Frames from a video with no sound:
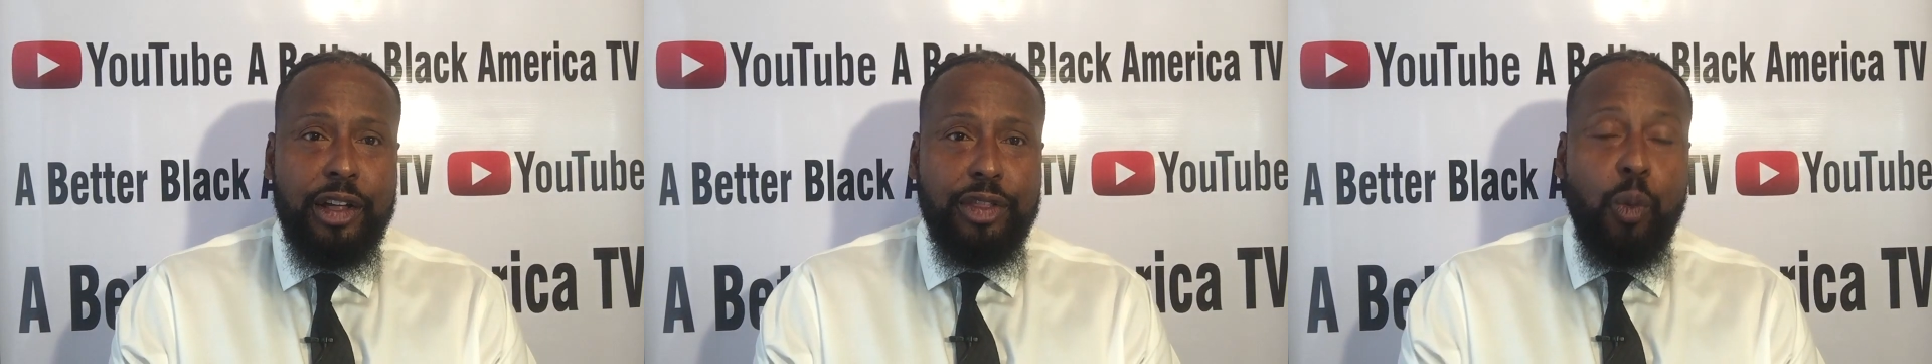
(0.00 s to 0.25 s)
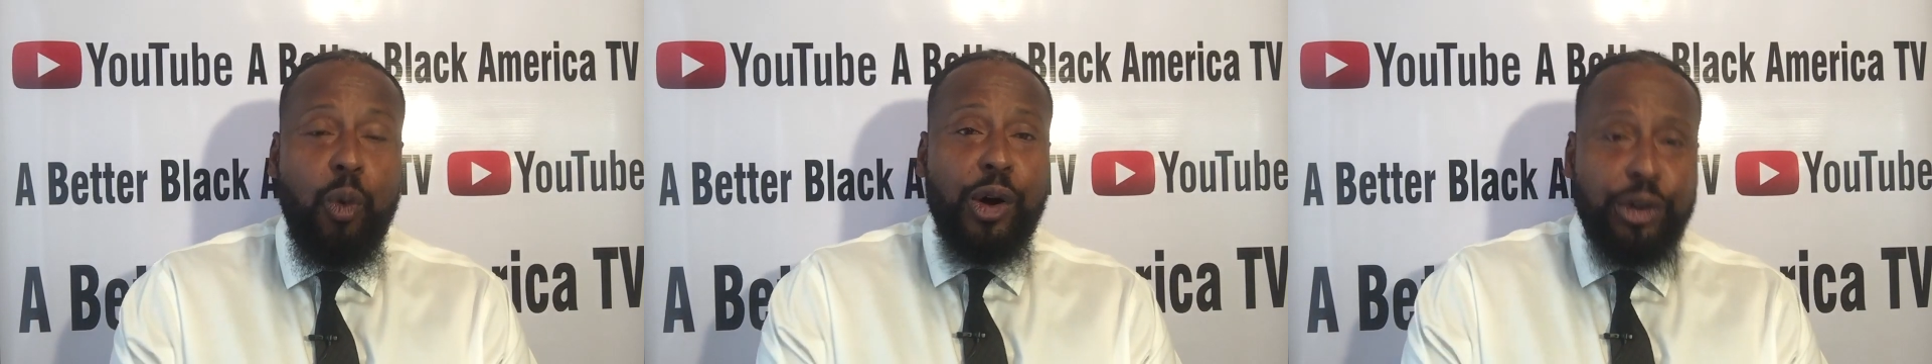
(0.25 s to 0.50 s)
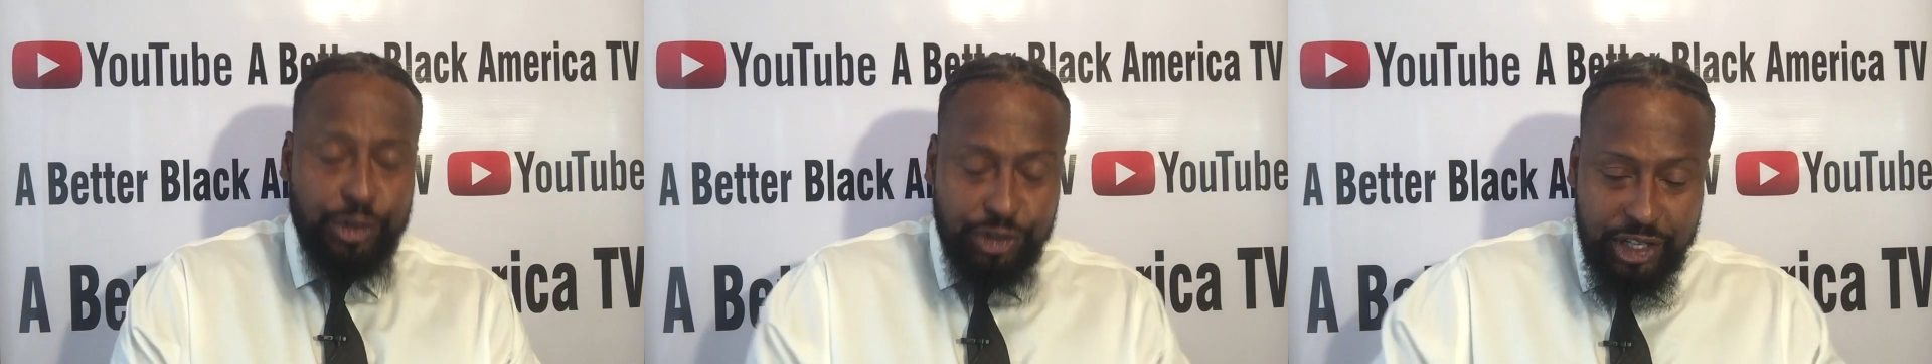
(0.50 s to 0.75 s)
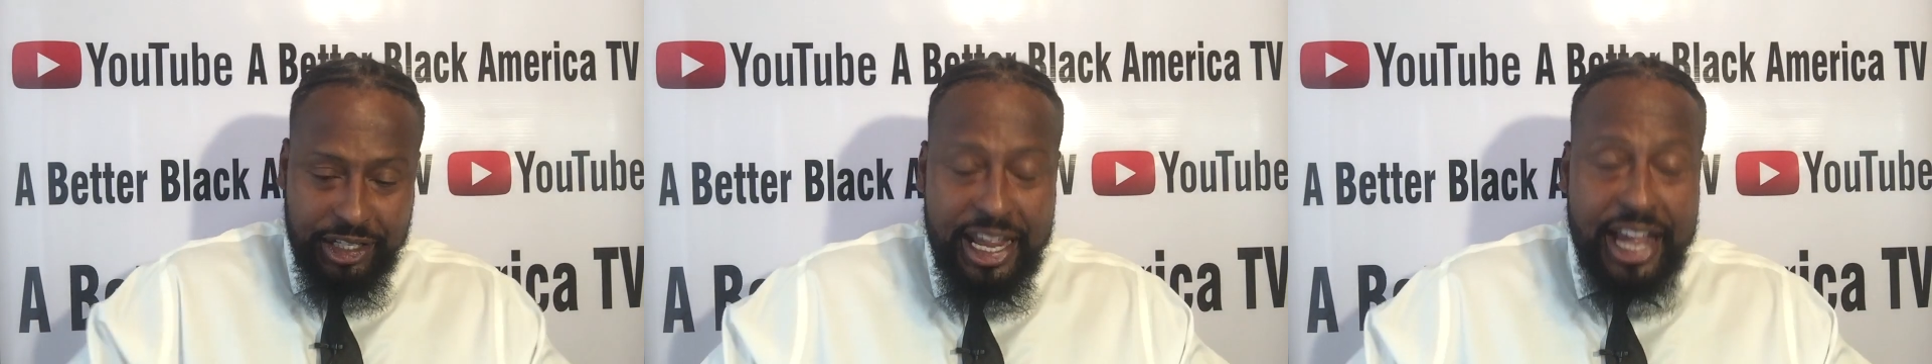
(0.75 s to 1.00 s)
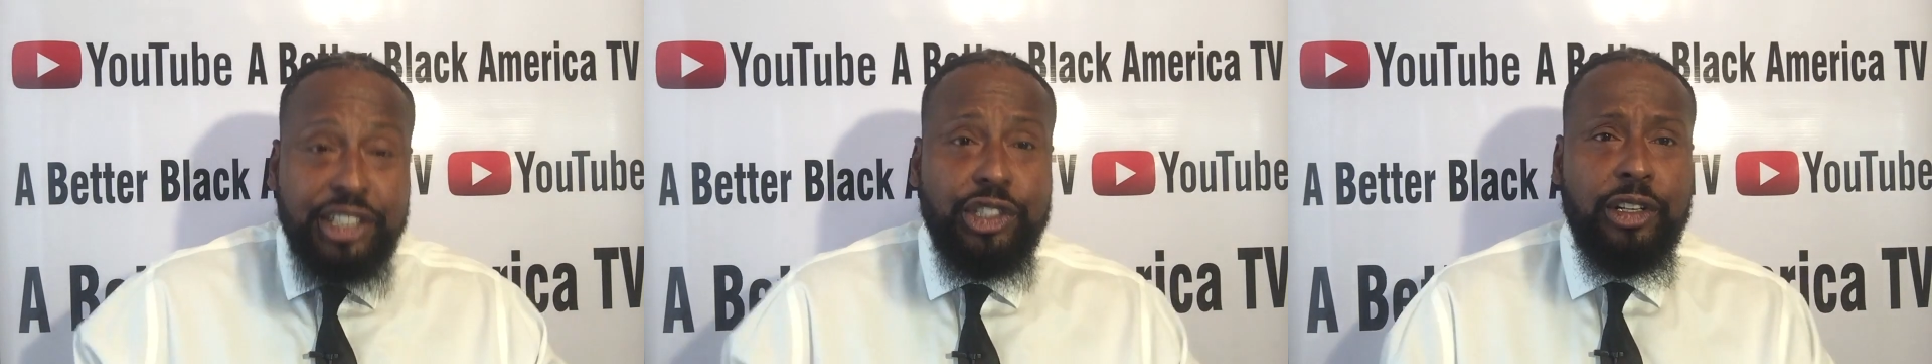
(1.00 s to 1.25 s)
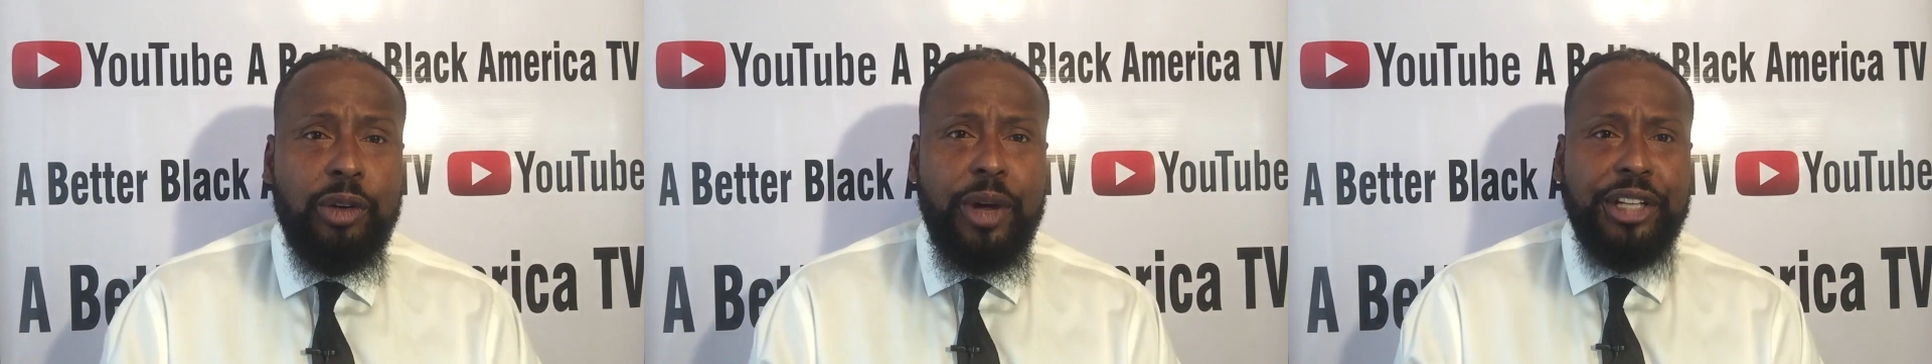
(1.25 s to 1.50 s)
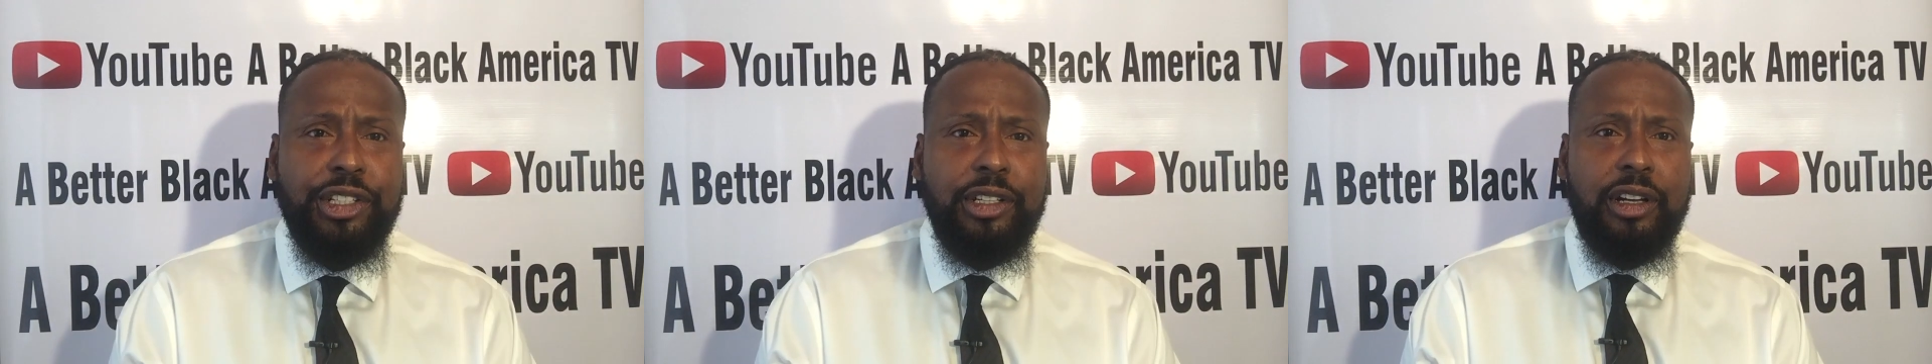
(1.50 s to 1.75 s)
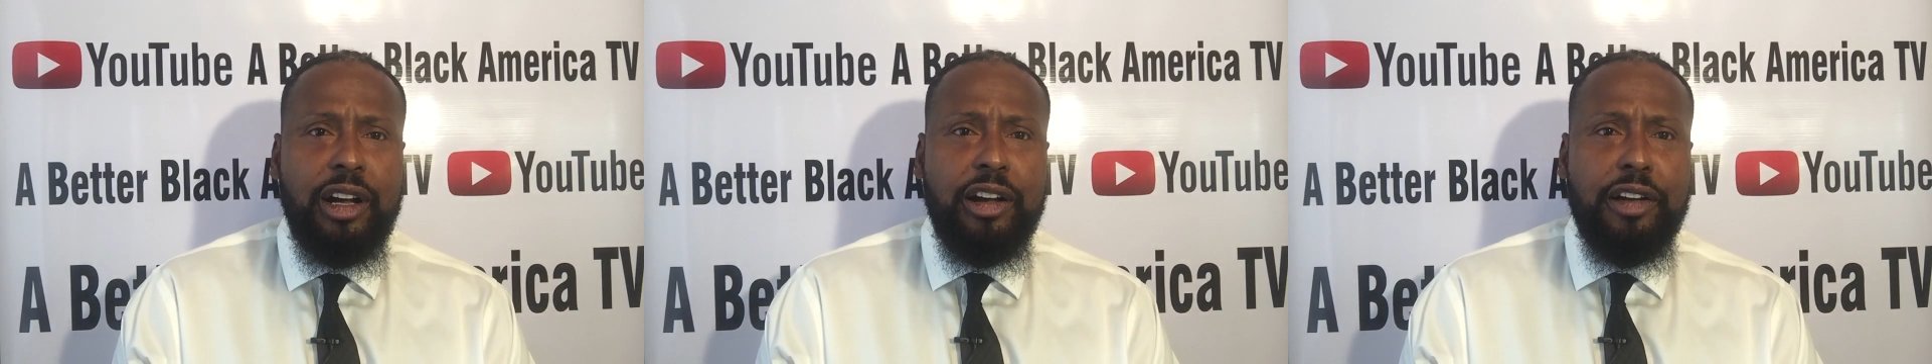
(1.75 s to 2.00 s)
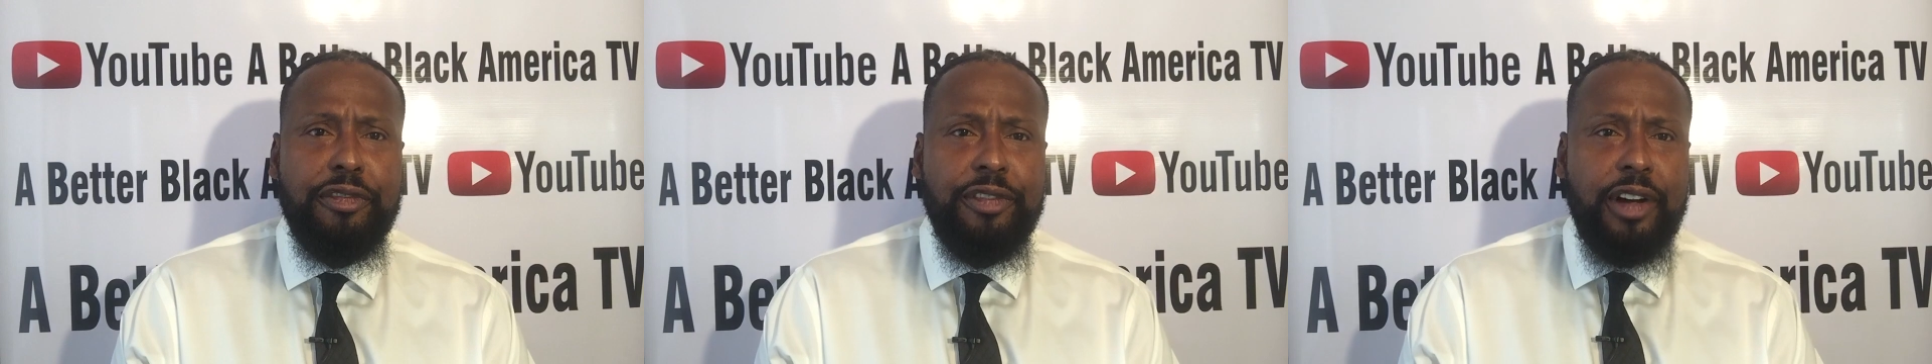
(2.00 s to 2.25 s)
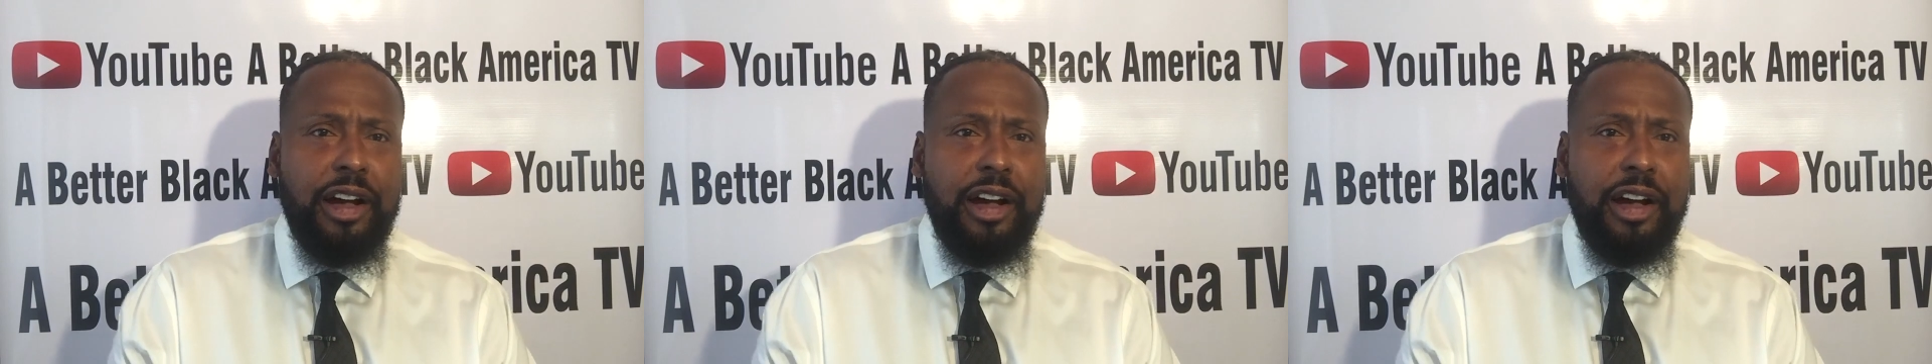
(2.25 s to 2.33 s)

the workers, the next generation of,